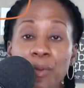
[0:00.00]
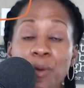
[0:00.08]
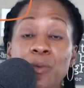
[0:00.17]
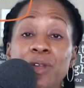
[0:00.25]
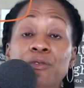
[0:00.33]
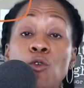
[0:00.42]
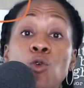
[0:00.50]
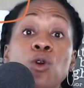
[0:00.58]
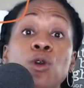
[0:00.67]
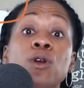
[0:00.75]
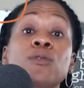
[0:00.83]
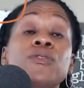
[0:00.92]
But we,
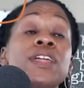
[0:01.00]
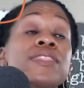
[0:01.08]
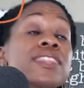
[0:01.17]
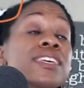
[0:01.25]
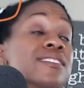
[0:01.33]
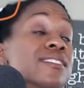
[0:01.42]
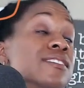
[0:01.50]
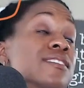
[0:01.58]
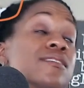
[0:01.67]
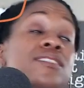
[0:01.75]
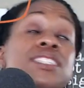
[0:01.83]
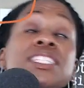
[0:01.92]
or that this
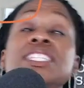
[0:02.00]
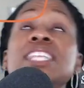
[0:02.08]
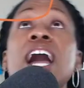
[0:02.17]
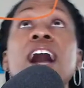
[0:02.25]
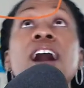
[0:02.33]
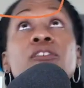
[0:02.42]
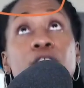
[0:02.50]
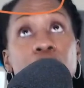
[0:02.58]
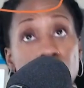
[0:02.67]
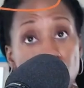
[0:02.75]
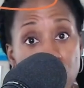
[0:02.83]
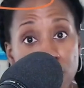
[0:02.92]
is never
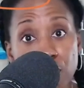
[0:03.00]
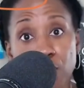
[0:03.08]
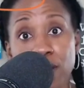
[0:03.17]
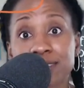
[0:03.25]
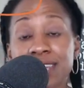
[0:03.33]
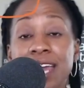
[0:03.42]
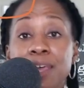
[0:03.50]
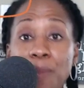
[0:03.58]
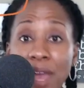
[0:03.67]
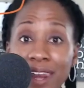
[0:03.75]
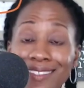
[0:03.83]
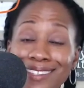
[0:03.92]
going to work for us.
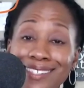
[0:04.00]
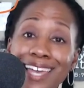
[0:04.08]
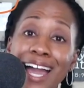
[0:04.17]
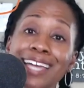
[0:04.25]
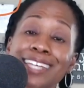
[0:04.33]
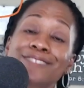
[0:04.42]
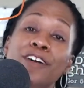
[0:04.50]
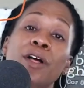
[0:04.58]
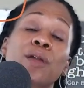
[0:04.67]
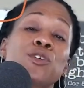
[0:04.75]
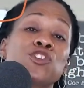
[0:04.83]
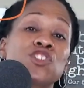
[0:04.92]
Henny penny, the sky is
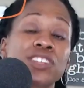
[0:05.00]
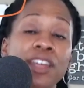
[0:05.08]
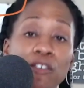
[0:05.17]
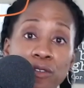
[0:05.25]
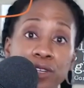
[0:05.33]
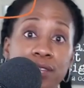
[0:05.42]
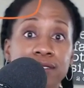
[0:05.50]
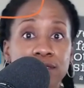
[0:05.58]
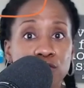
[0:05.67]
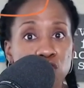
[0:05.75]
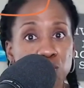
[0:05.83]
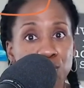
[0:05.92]
falling. We should never have done
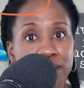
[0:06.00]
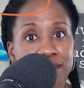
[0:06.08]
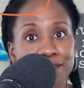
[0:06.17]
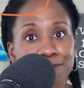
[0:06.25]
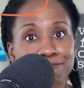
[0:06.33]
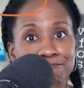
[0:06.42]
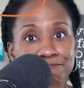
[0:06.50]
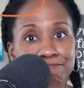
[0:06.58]
this in the first place.